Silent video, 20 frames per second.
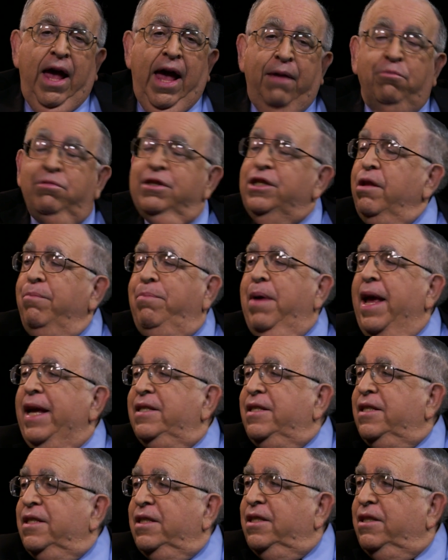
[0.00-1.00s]
and was the
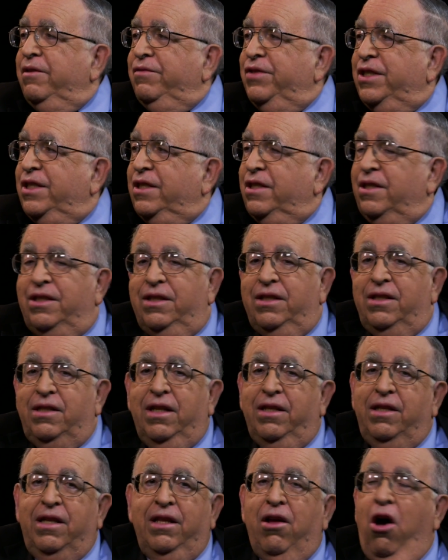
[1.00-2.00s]
basis of
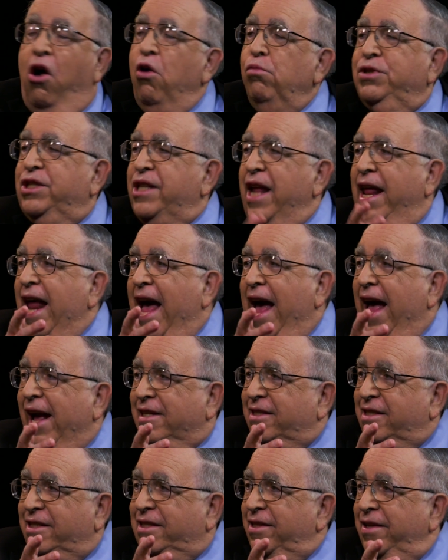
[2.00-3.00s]
the Homestead
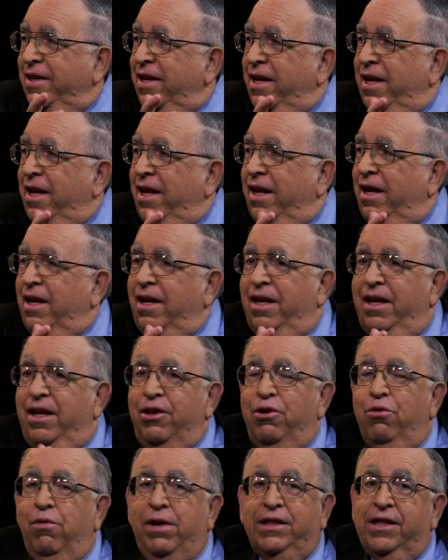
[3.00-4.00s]
Acts
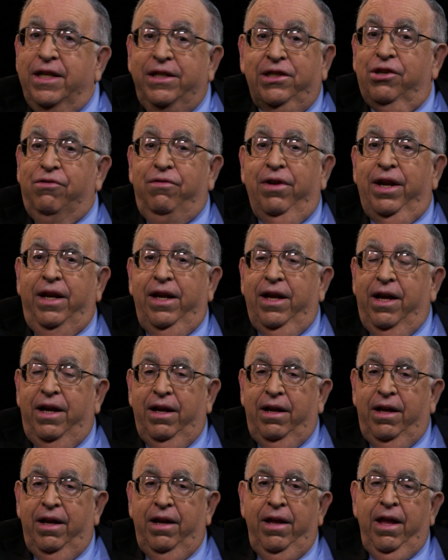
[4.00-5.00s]
in U.S. history.
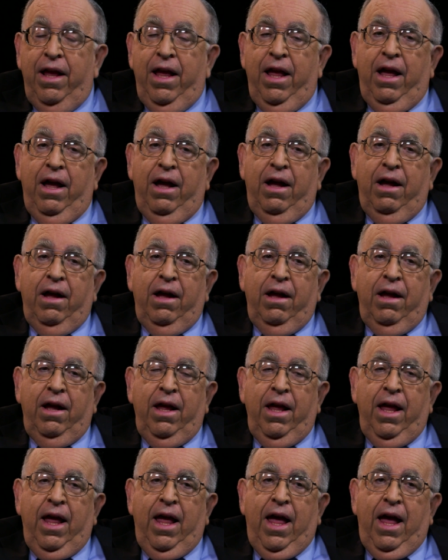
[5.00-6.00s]

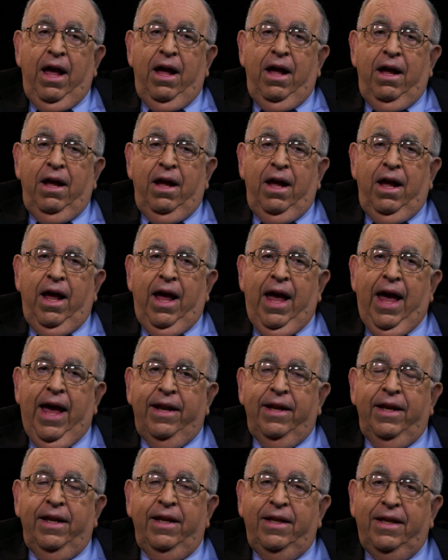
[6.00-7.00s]

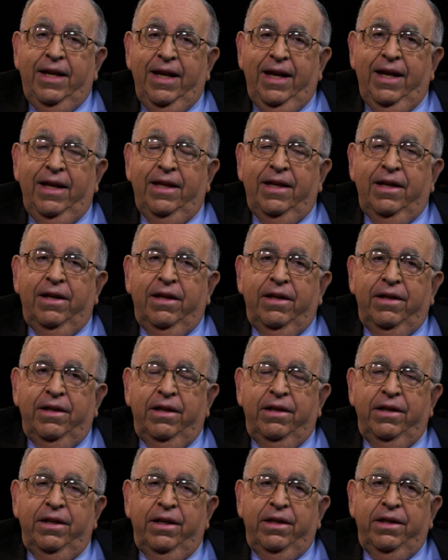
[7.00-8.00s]
And indeed,
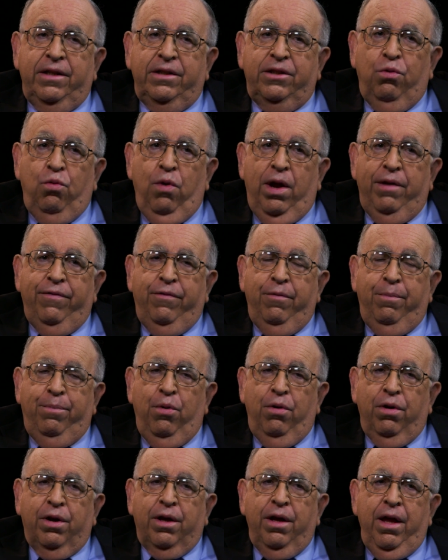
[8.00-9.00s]
there's a wonderful
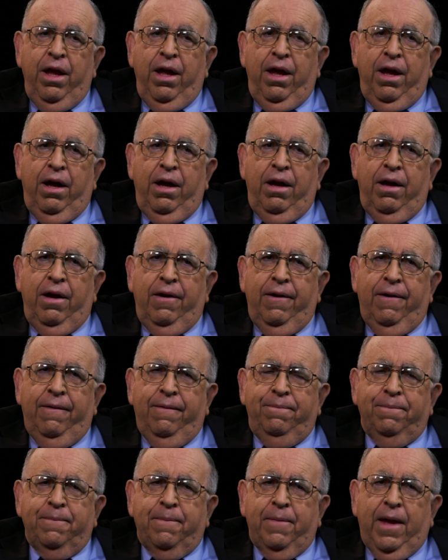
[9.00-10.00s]
book
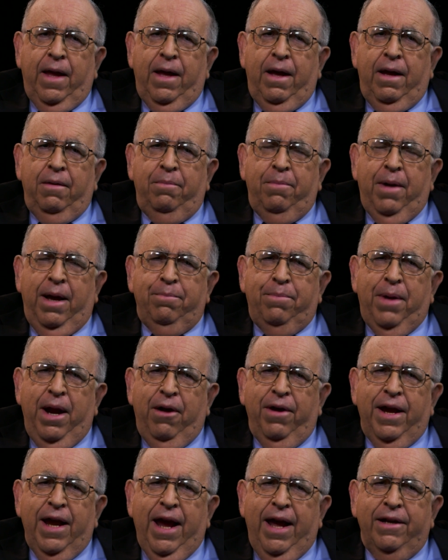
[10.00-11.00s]
by
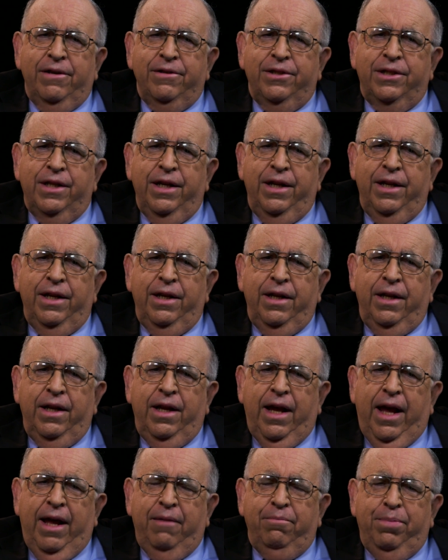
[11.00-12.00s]
Perry Anderson
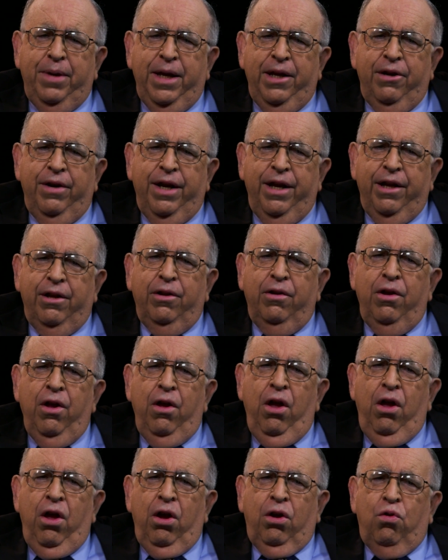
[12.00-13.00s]
and Peter Hill
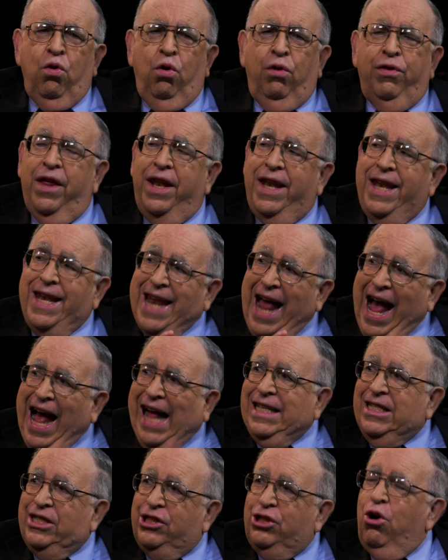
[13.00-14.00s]
called The
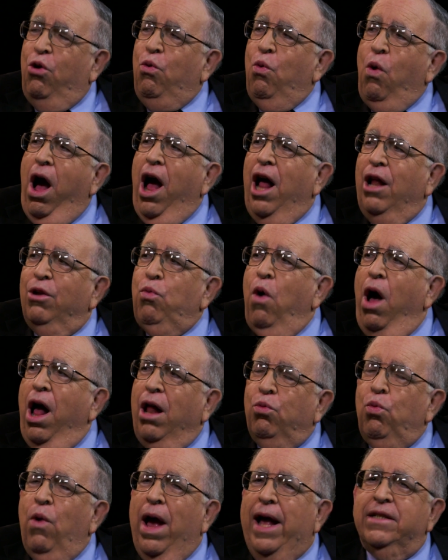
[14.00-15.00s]
Not-So-Wild
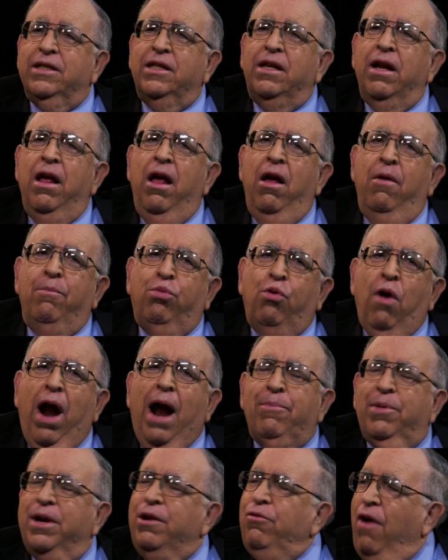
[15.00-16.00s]
Wild West,
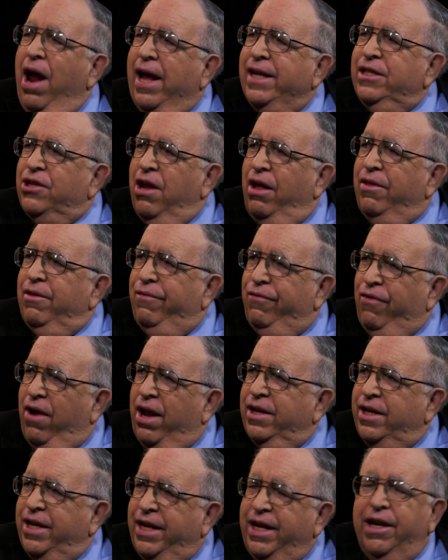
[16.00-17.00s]
Property Rights on the
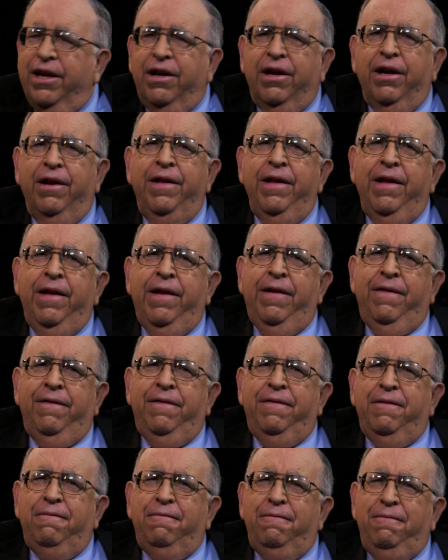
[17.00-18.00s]
Frontier.
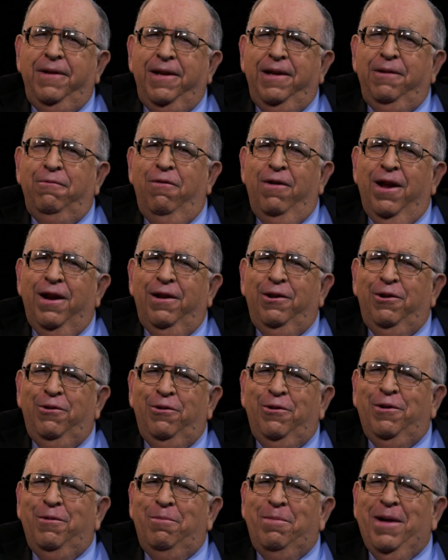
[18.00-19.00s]
If you really want to
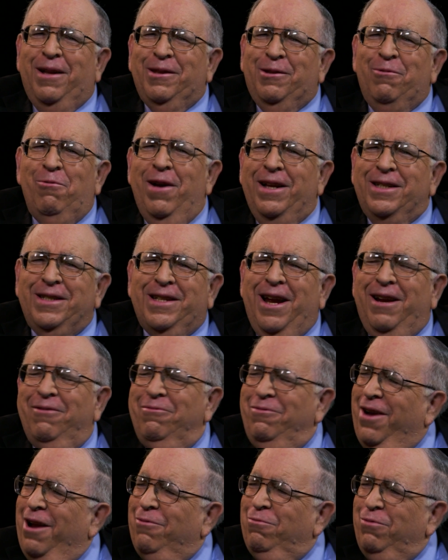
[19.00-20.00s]
learn about the West, I
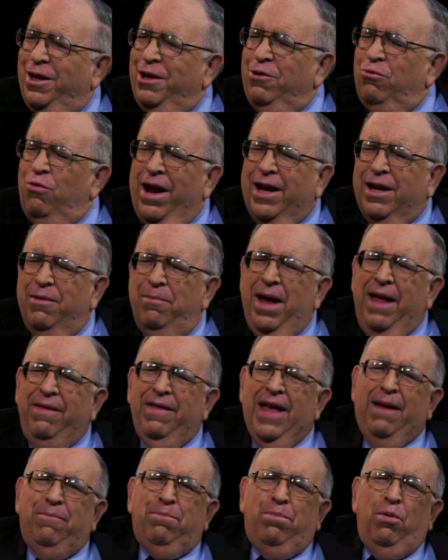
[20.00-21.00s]
really
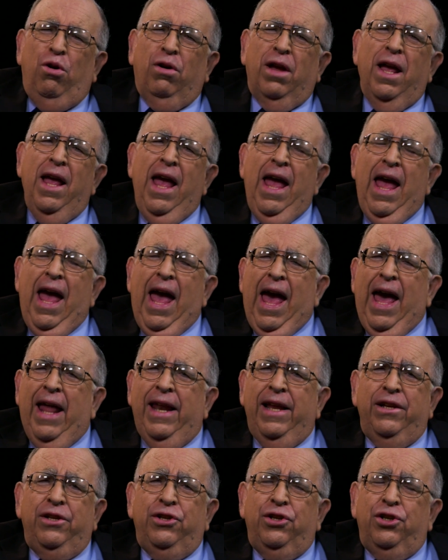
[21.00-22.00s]
recommend that book.
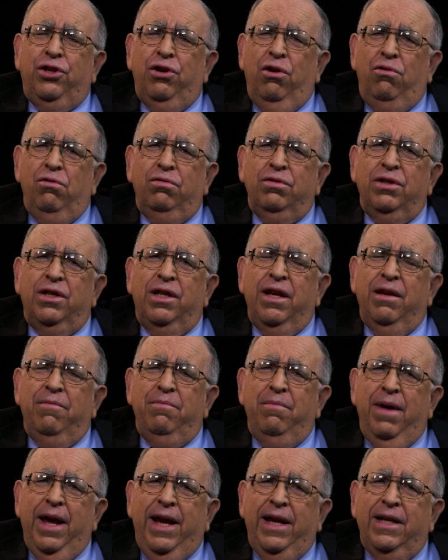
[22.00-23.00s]
And it shows the
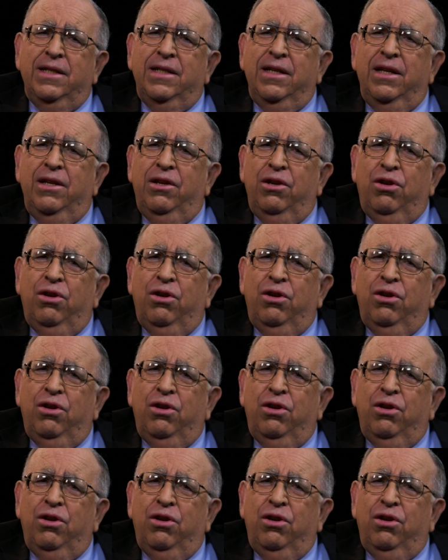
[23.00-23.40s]
amazing